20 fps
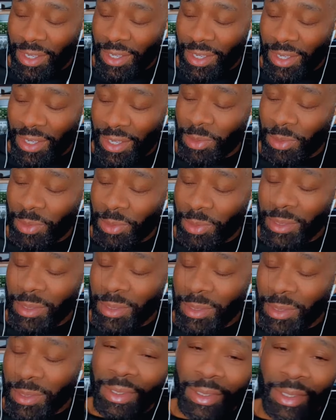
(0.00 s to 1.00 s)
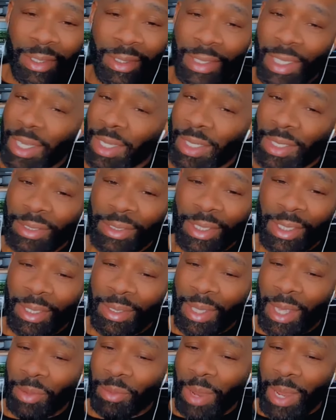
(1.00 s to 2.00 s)
you know what? Let's
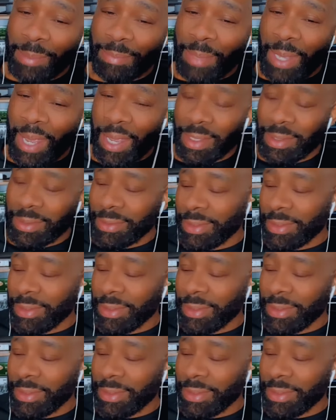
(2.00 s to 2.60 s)
get that right back.